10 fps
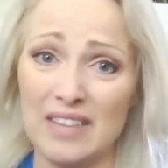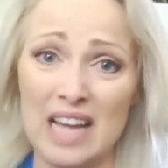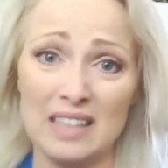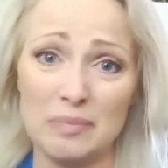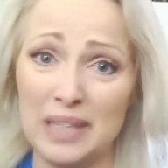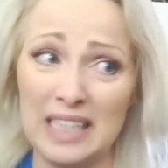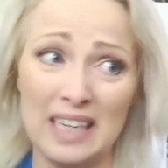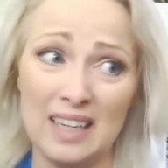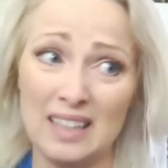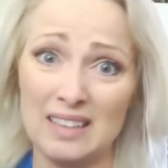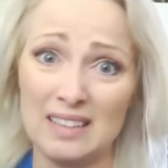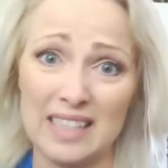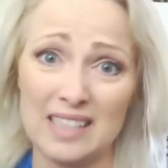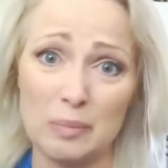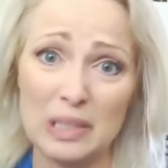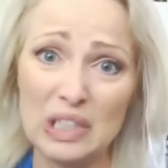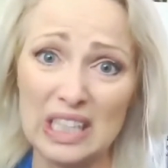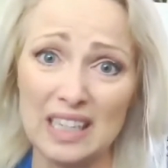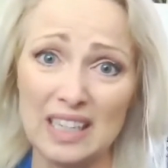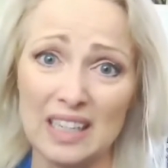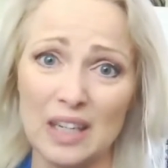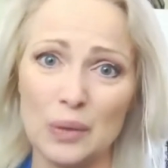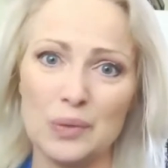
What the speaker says: and money, and like stability,